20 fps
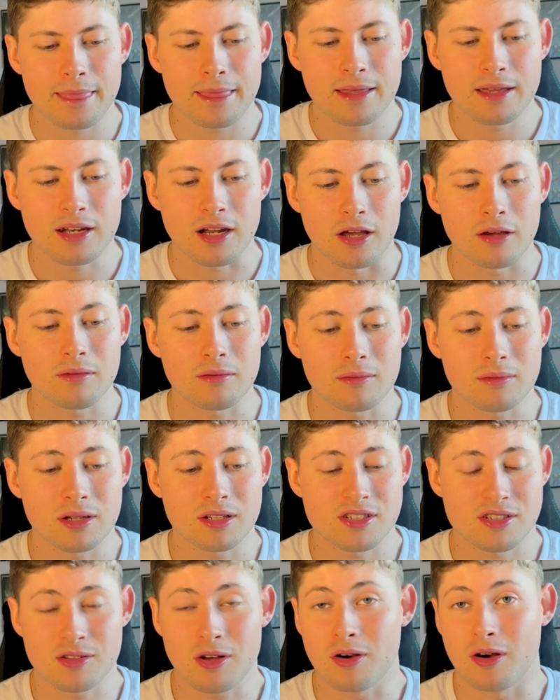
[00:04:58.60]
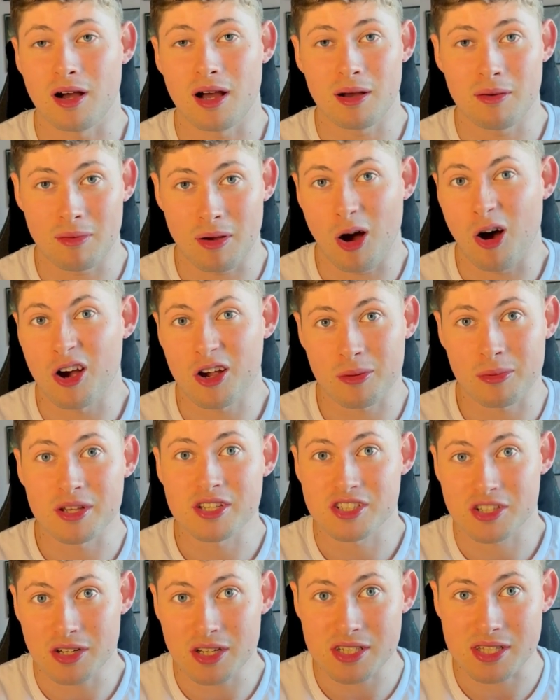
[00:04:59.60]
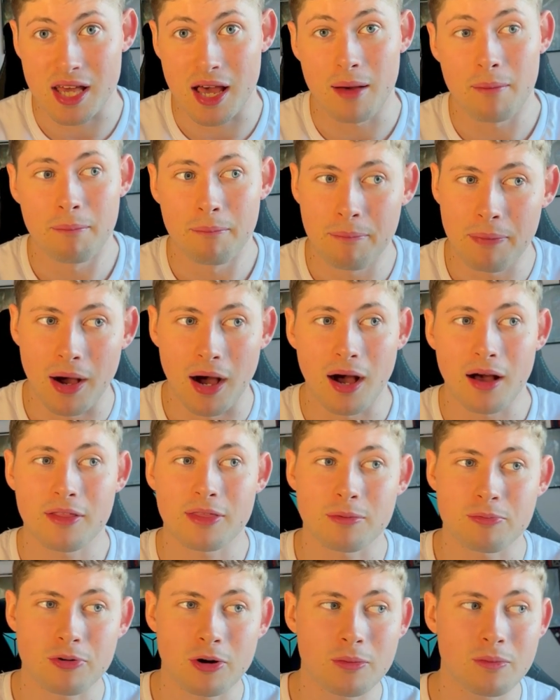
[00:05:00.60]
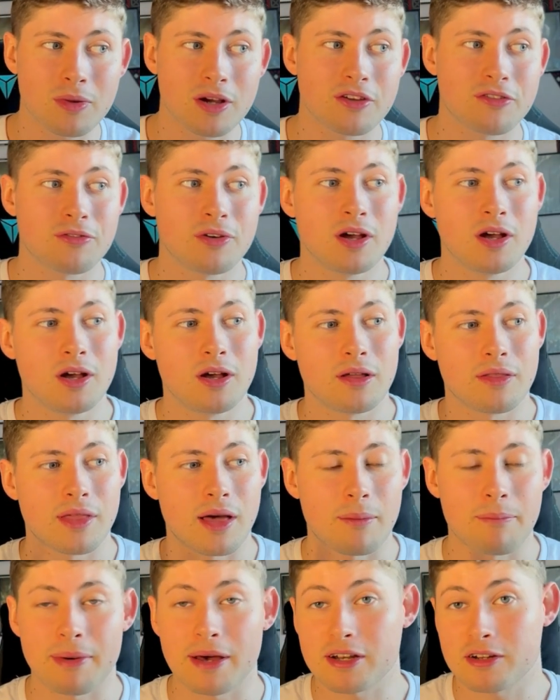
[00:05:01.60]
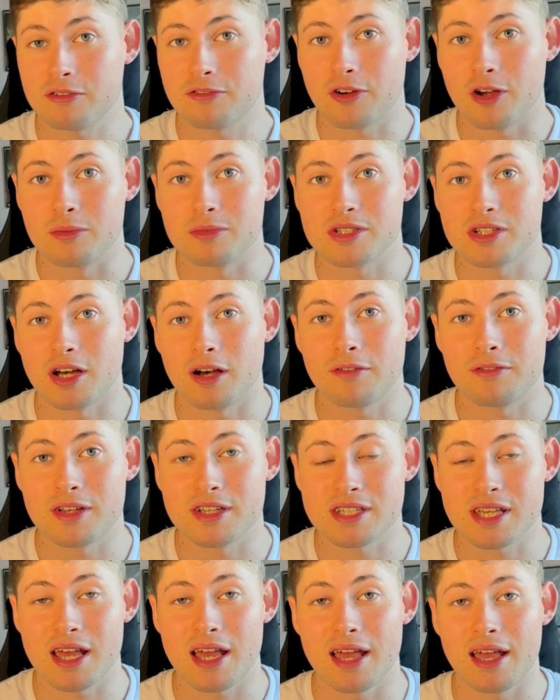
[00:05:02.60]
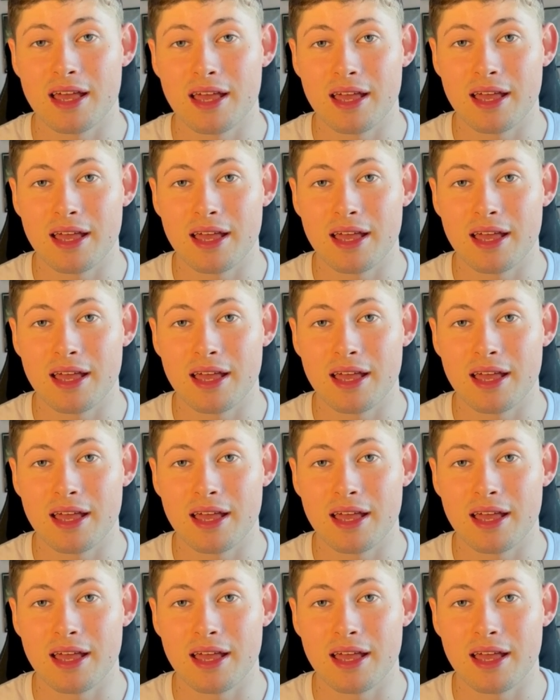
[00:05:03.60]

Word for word: you know, it's not arguably as good as that. But the problem with that battle foam stuff is it